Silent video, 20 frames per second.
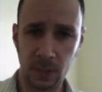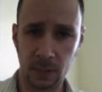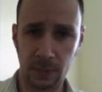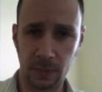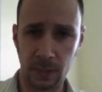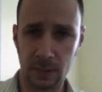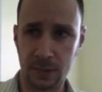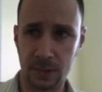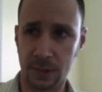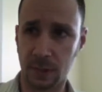
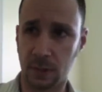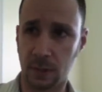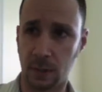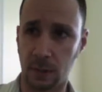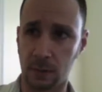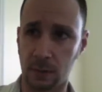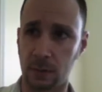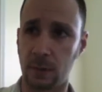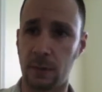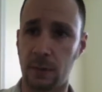There's the
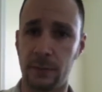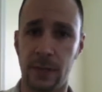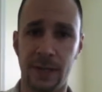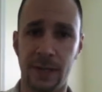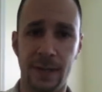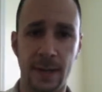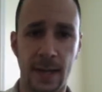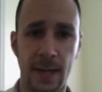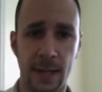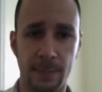color of it.
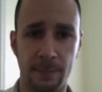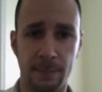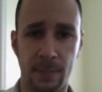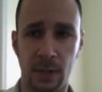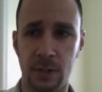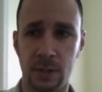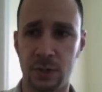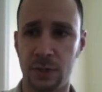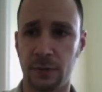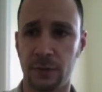Not
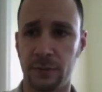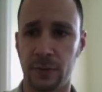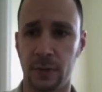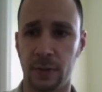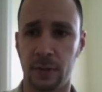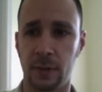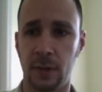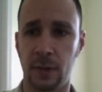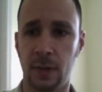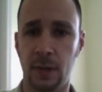much of
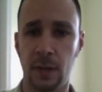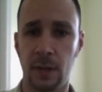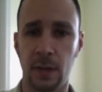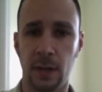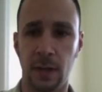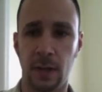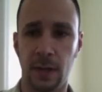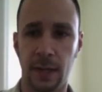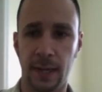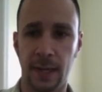a,
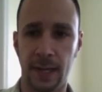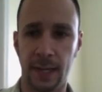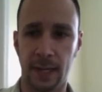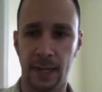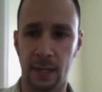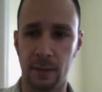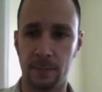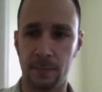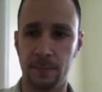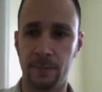a
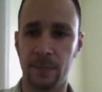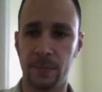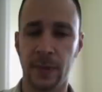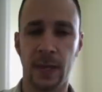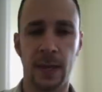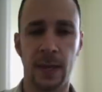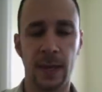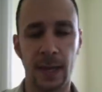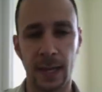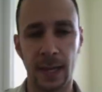head,
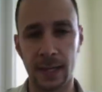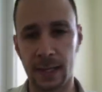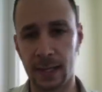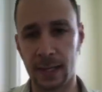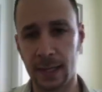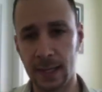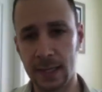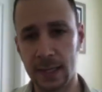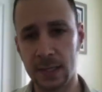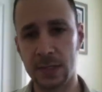and it
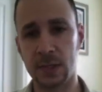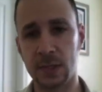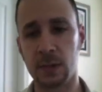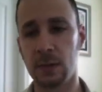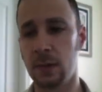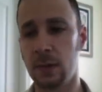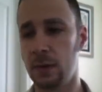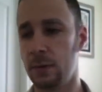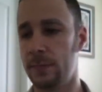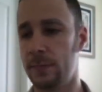is a
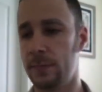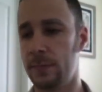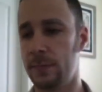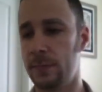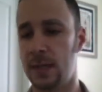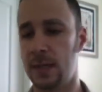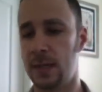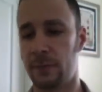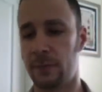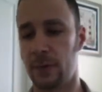little bit
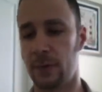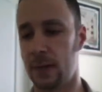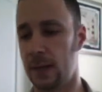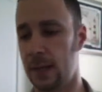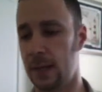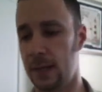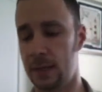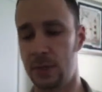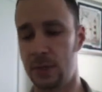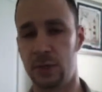different
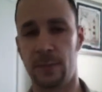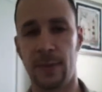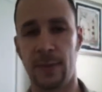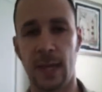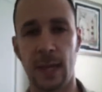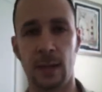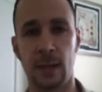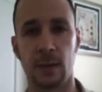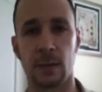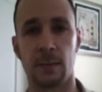in
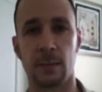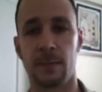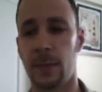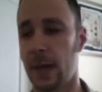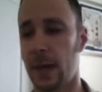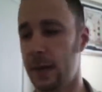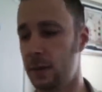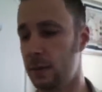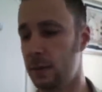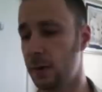Jamaica.
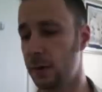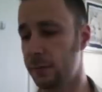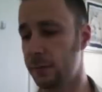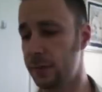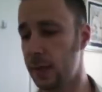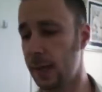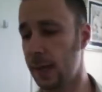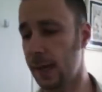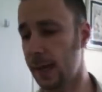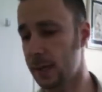I don't know if
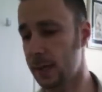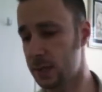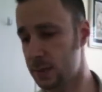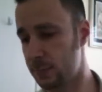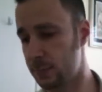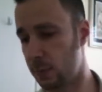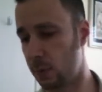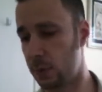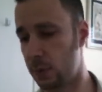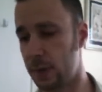they
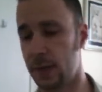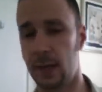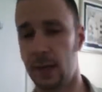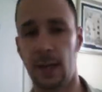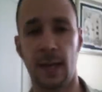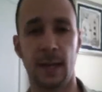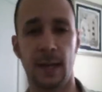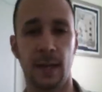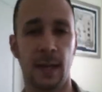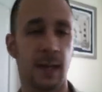export it
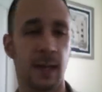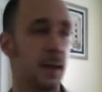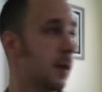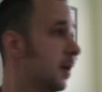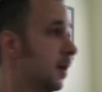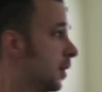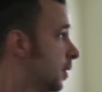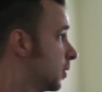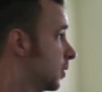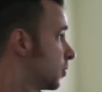and they
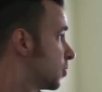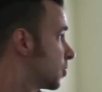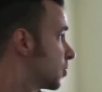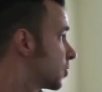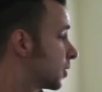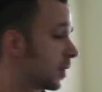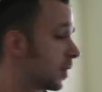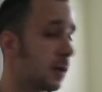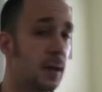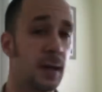just
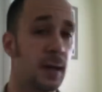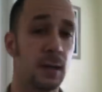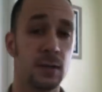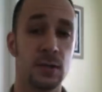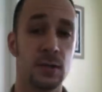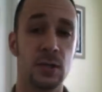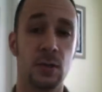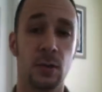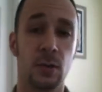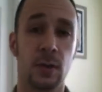
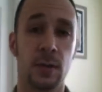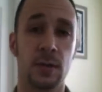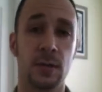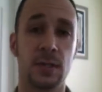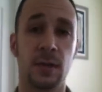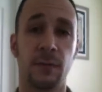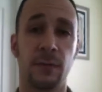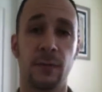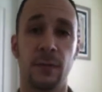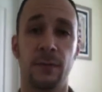do a
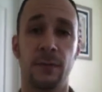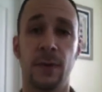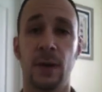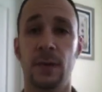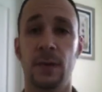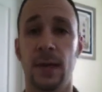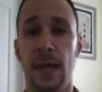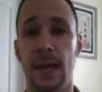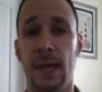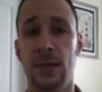different
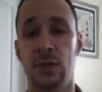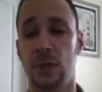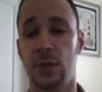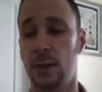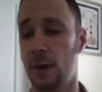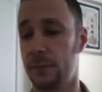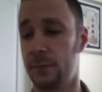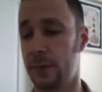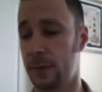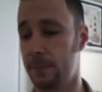variation
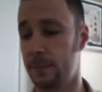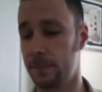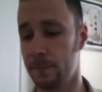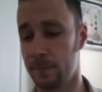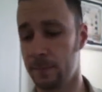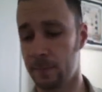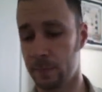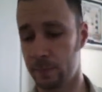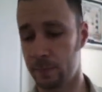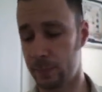of it,
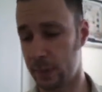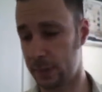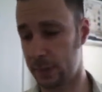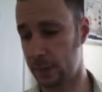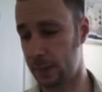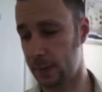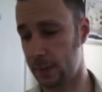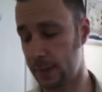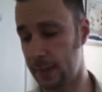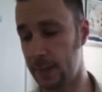but
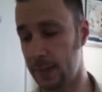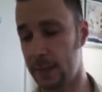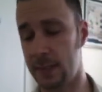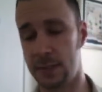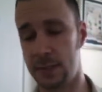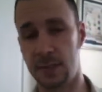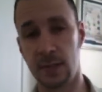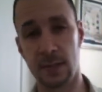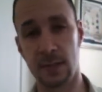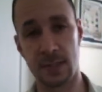
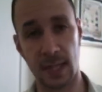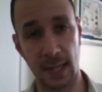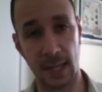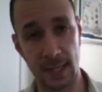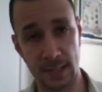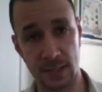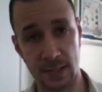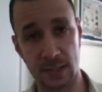it tastes